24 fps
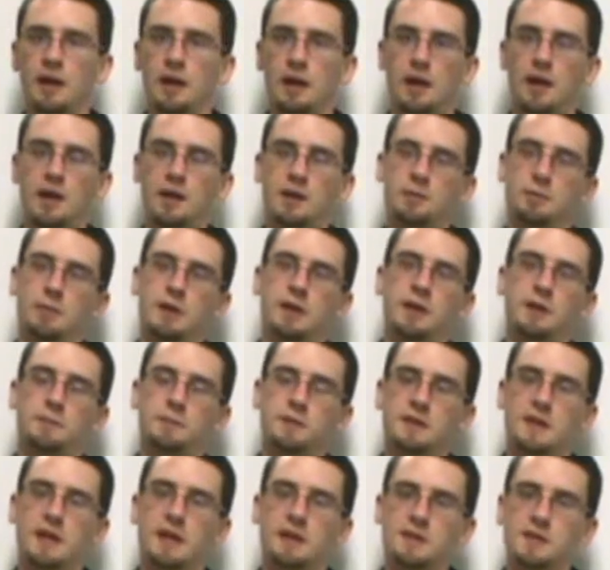Hi, my name is
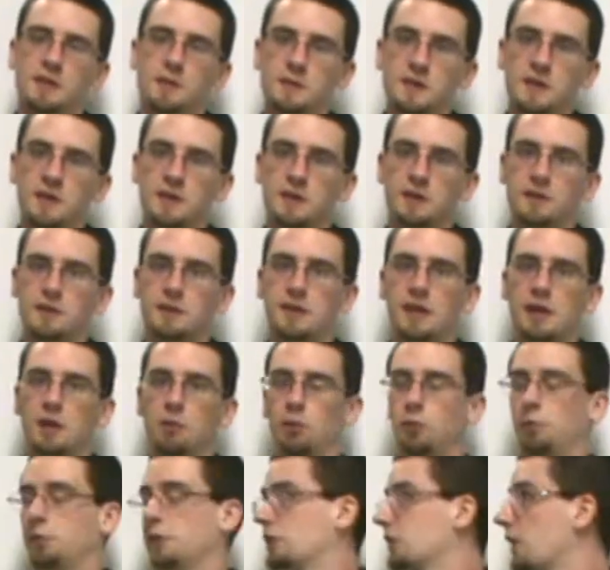Scott Simpson, and today
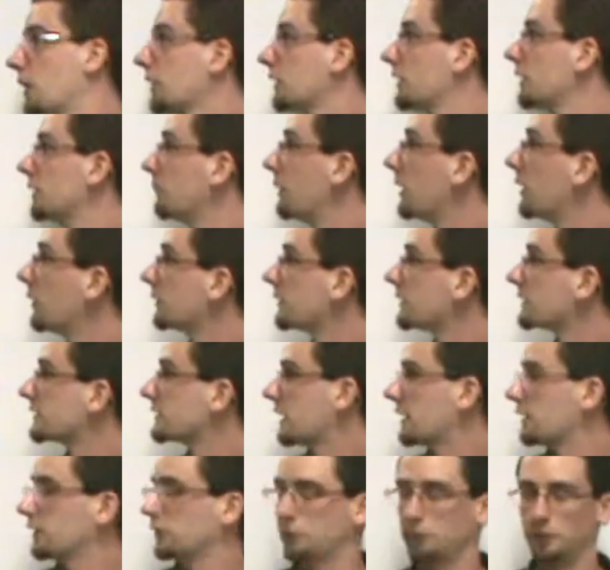we'll be talking about the
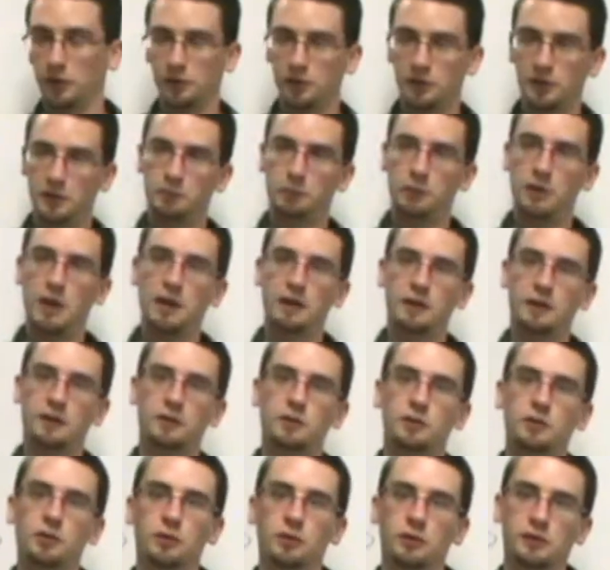solubility
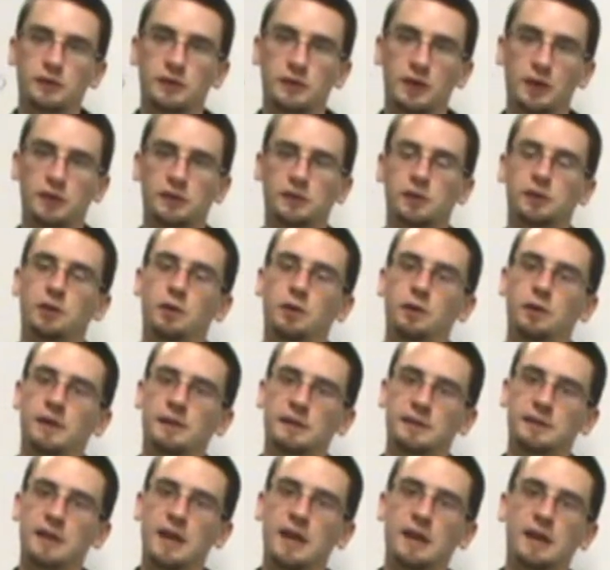product, or it's also known
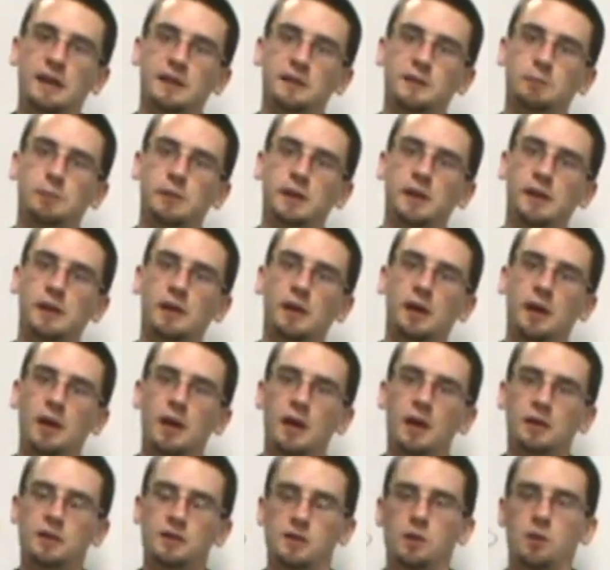as Ksp.
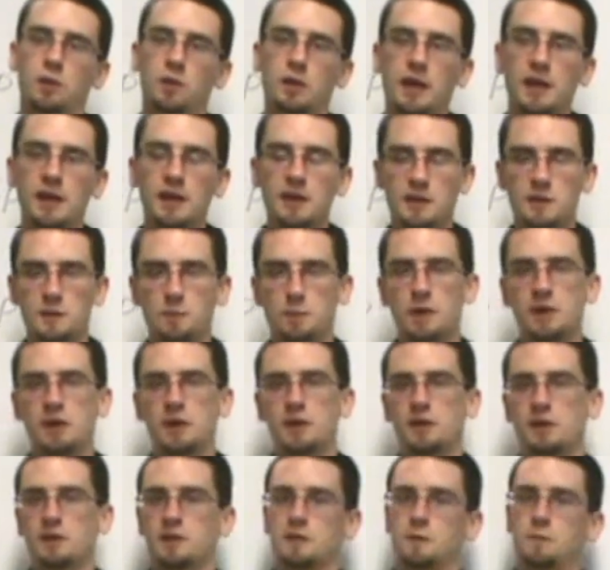So
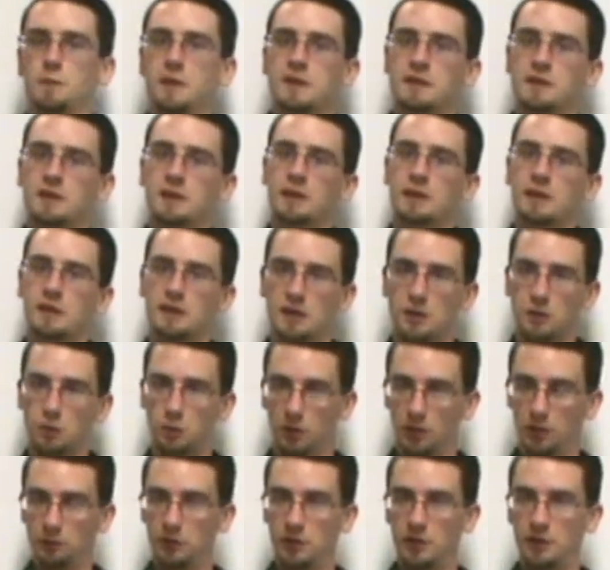Ksp is basically an
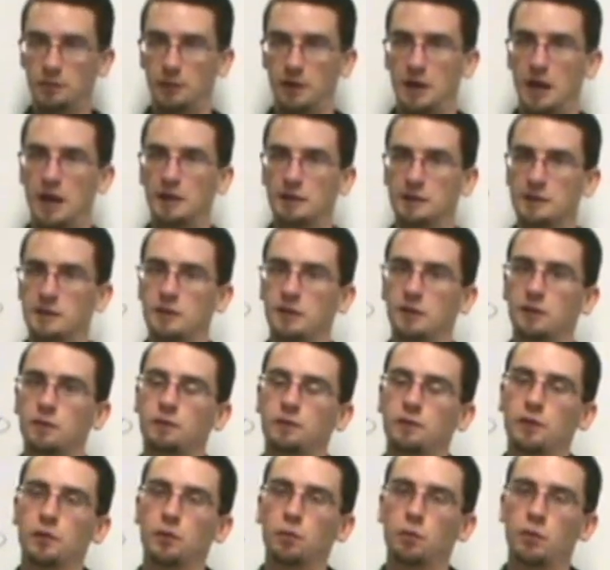equilibrium constant
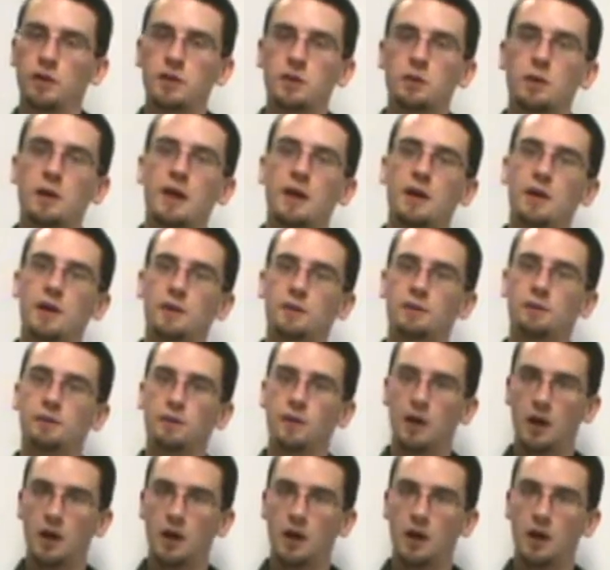for when you have